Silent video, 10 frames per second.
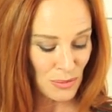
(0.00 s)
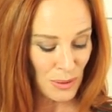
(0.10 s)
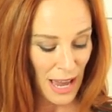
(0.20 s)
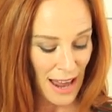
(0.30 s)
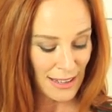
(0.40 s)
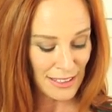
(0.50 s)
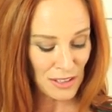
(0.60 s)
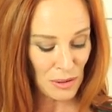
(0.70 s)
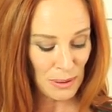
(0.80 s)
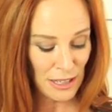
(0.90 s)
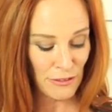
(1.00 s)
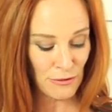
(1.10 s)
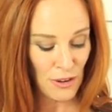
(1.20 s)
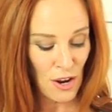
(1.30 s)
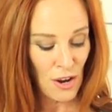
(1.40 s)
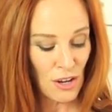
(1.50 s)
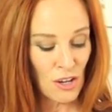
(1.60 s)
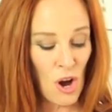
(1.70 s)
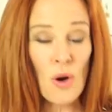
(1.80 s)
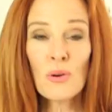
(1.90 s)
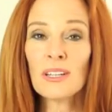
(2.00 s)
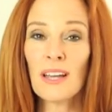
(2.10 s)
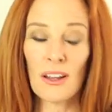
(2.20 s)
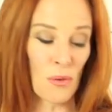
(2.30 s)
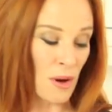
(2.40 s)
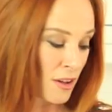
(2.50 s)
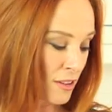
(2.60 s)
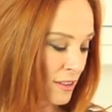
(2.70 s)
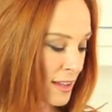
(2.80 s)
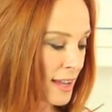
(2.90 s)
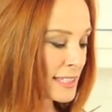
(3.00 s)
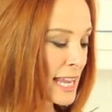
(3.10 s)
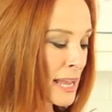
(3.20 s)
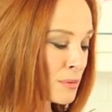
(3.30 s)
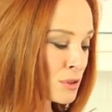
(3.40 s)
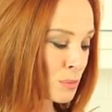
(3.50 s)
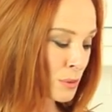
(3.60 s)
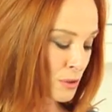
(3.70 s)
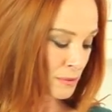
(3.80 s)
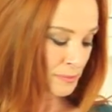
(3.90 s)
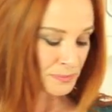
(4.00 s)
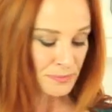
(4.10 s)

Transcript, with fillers: We add a little bit of coconut oil, a tablespoon,